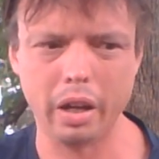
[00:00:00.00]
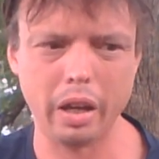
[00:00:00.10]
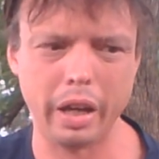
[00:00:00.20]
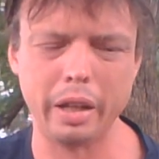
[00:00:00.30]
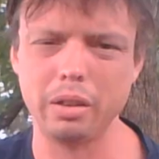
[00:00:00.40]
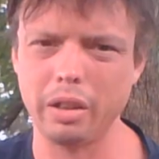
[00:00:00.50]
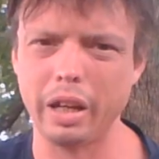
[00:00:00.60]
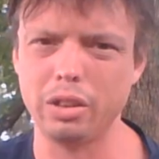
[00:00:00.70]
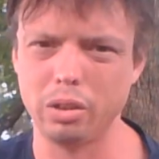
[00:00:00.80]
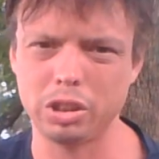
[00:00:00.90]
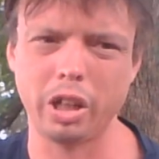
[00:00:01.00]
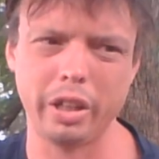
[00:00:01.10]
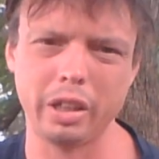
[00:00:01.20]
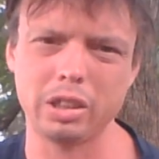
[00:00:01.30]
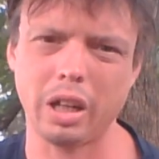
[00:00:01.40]
and yeah,
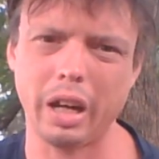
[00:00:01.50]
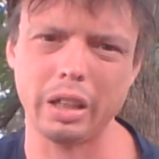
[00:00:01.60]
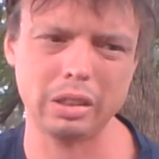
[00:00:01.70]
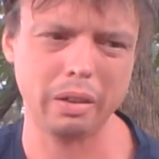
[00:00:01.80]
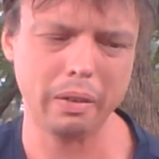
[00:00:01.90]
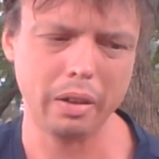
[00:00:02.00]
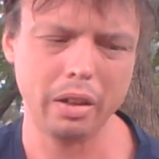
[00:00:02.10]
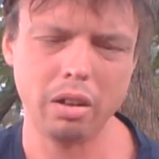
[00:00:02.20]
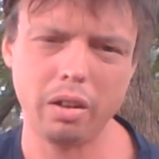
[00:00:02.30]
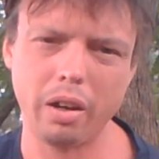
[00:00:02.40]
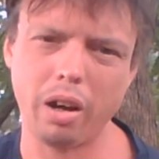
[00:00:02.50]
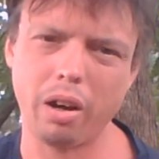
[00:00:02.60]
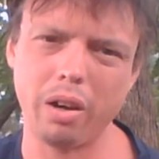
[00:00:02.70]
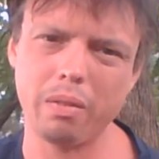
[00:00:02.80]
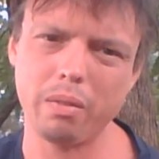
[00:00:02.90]
studying science. Uh,